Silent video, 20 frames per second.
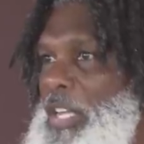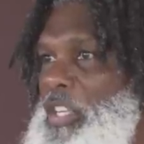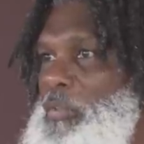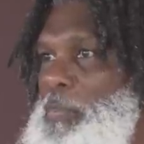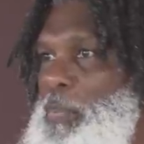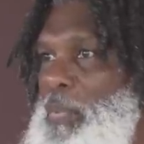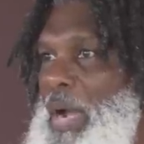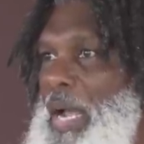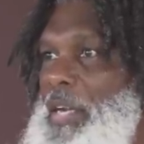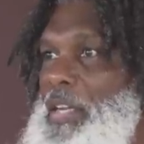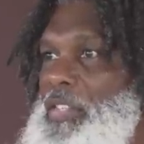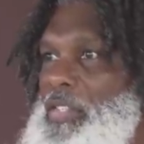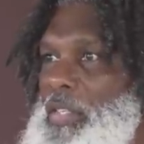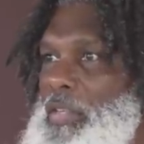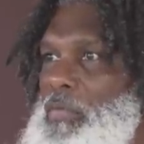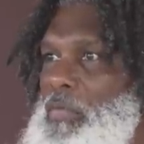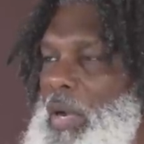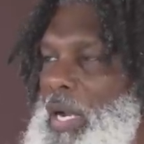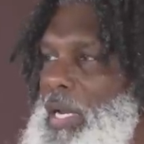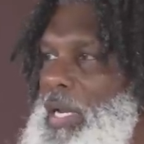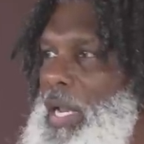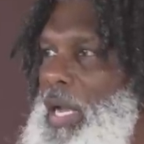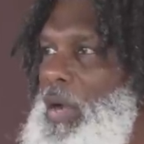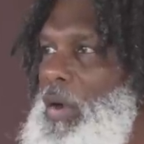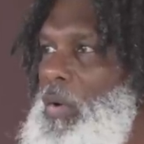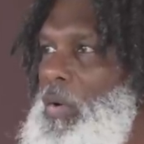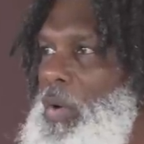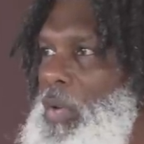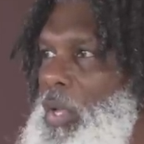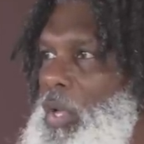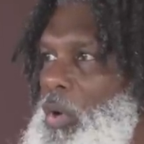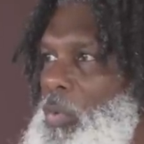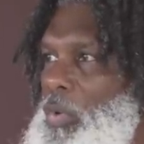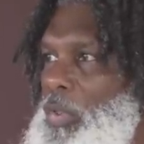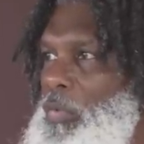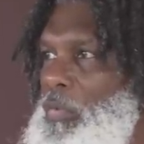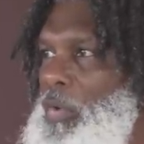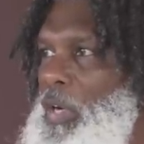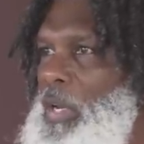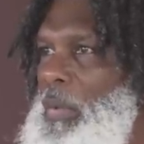He's practicing right now
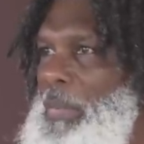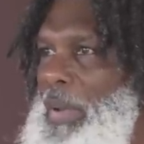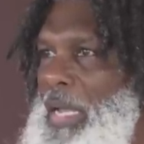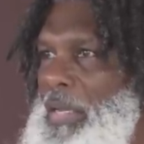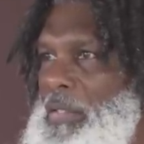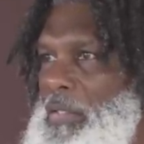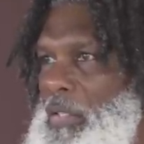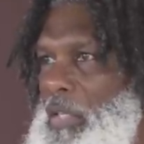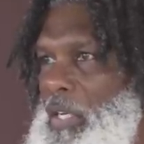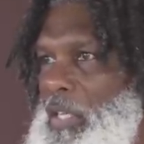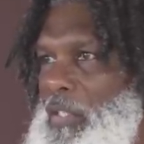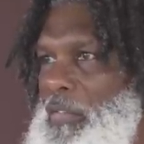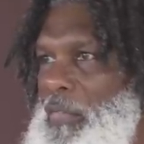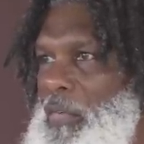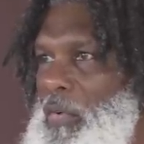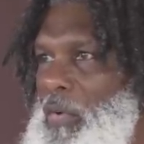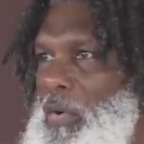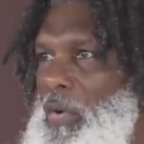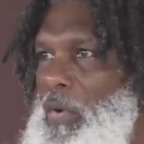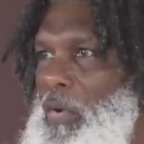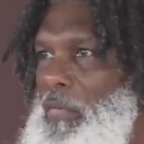with the running backs thus far.